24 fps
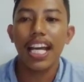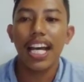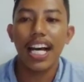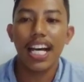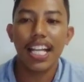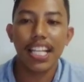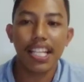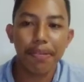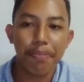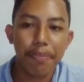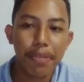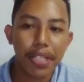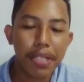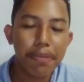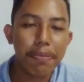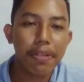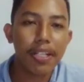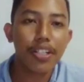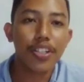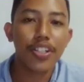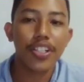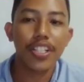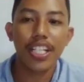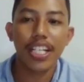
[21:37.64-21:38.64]
and the minimal
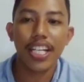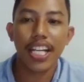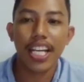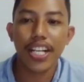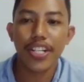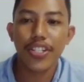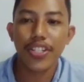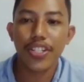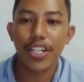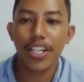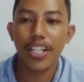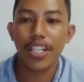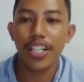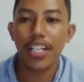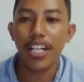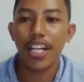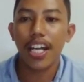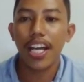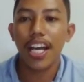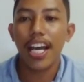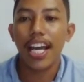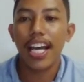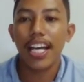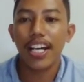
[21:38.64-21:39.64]
coordination
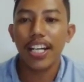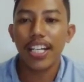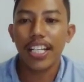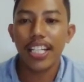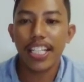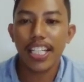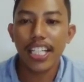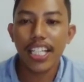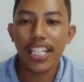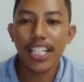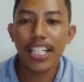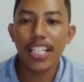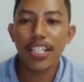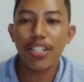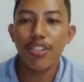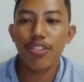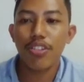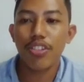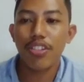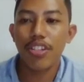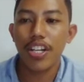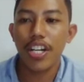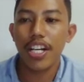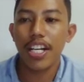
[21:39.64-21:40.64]
needed to
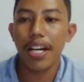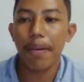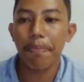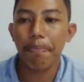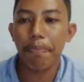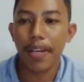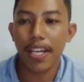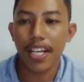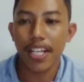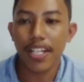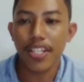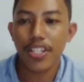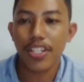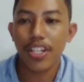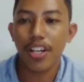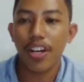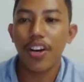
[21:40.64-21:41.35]
turn a page.